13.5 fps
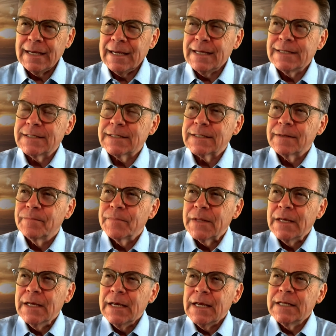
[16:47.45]
It's
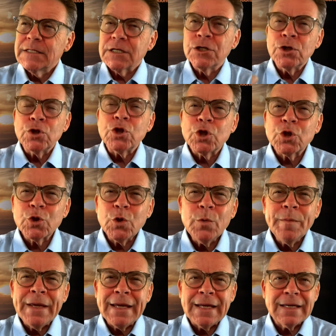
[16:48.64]

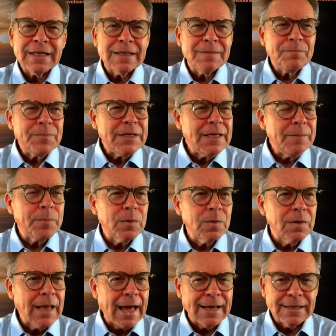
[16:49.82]
consuming
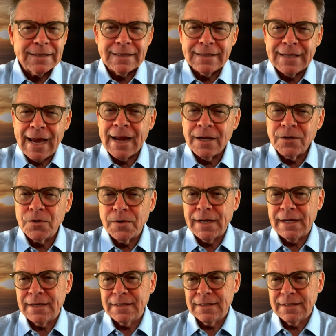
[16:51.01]
people like
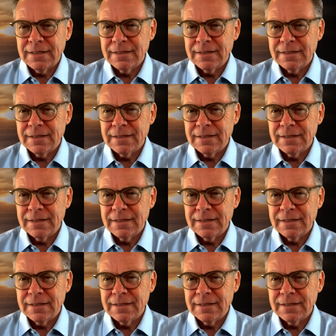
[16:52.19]
gangrene,